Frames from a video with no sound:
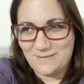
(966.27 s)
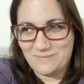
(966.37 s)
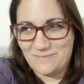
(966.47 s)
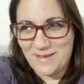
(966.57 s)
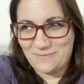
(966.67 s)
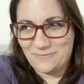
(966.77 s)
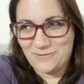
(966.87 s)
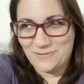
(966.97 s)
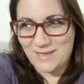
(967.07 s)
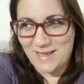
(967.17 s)
met a
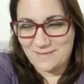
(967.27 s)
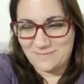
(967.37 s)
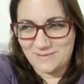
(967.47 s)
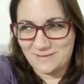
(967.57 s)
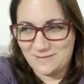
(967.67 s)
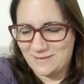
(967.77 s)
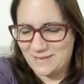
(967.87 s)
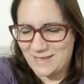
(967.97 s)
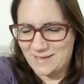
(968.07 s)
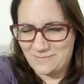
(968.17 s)
few times. And they're
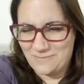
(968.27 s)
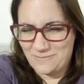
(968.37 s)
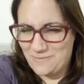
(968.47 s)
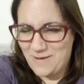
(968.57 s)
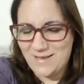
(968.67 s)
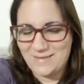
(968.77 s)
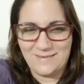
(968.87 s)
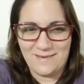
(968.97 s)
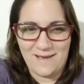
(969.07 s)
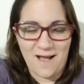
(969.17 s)
like,
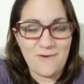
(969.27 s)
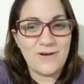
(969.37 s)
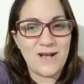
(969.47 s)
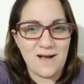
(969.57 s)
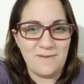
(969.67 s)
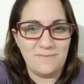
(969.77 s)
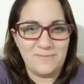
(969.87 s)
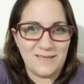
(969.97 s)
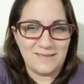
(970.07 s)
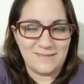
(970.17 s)
what? How come?
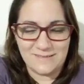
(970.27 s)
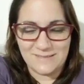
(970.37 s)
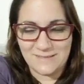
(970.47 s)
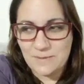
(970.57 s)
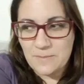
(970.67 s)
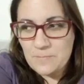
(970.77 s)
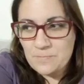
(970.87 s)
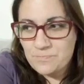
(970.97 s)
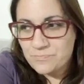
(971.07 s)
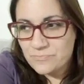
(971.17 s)
And
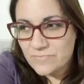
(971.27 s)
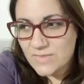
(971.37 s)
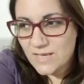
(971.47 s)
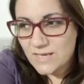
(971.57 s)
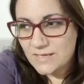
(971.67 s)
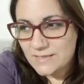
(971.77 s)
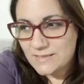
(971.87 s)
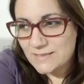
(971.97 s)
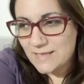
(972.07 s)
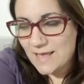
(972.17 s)

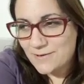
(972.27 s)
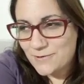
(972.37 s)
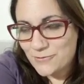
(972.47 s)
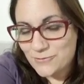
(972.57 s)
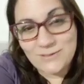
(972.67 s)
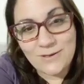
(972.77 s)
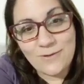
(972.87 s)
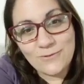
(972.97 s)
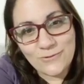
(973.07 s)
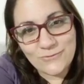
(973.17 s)
it's like you're so
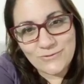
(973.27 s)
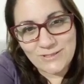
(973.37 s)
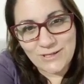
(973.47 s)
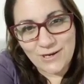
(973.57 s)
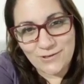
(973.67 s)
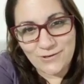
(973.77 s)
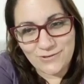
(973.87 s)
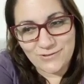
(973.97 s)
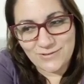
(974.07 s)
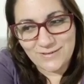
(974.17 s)
know each other.
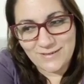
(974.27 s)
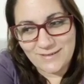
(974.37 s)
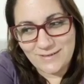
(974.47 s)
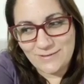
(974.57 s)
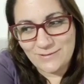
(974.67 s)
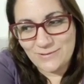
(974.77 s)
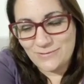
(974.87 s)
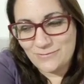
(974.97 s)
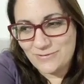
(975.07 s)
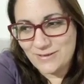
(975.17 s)
You
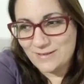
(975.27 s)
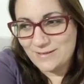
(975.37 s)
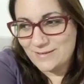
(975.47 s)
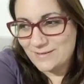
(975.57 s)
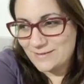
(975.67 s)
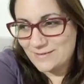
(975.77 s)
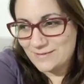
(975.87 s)
feel